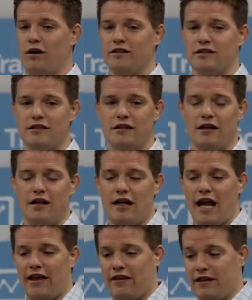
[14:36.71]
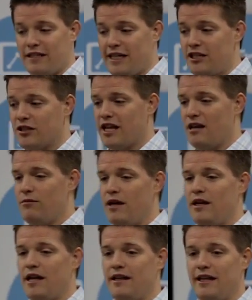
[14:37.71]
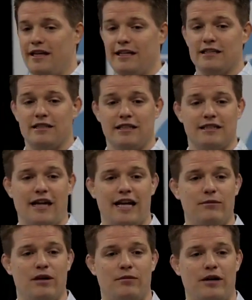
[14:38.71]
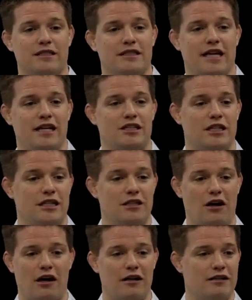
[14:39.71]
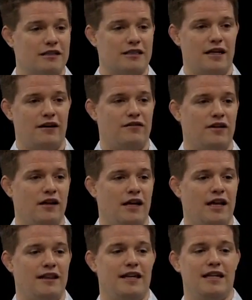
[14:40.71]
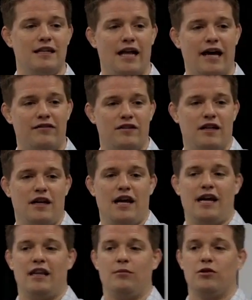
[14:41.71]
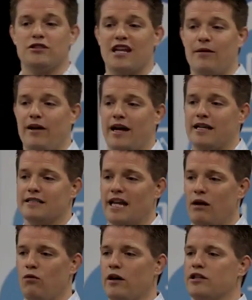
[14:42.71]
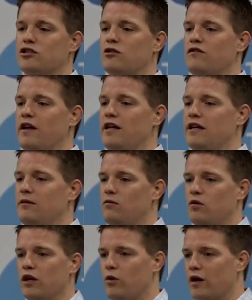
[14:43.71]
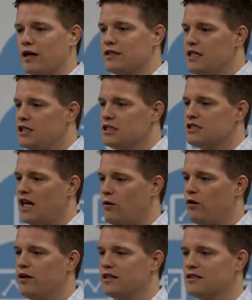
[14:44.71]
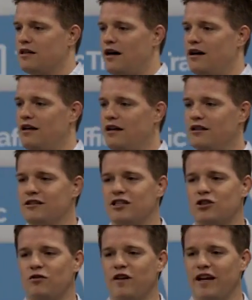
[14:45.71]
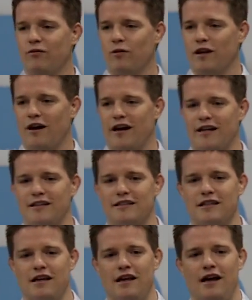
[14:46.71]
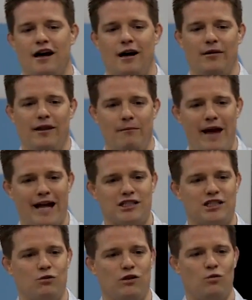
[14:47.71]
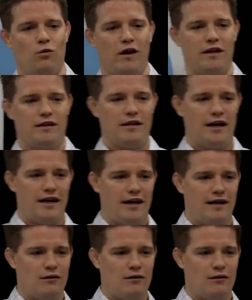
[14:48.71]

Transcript: ones. And then the teacher came in, and he did his 90-minute presentation and taught us stuff. And then he left, and the person came back and said, hey, we want you to survey him really quick on his teaching style, what you guys thought. So they surveyed everyone in the audience, and they matched it with what